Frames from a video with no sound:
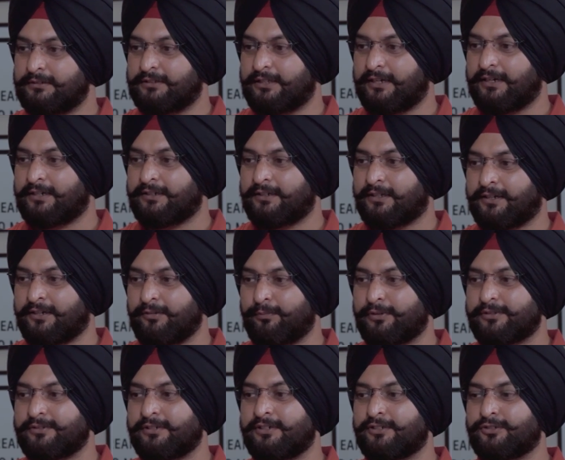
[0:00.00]
that
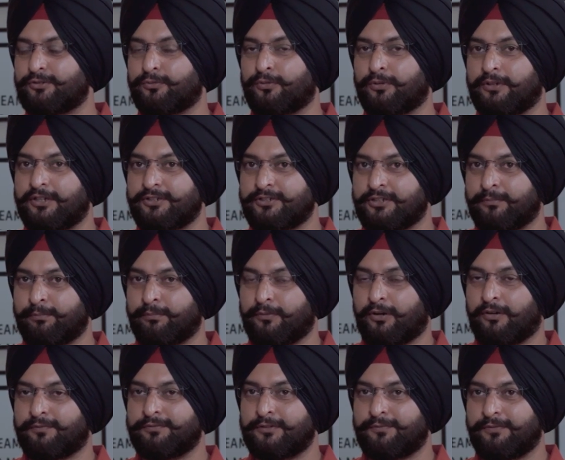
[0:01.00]
represents ownership
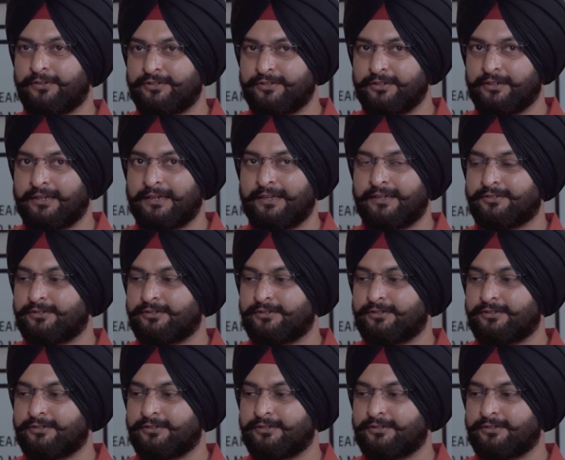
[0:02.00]
of the physical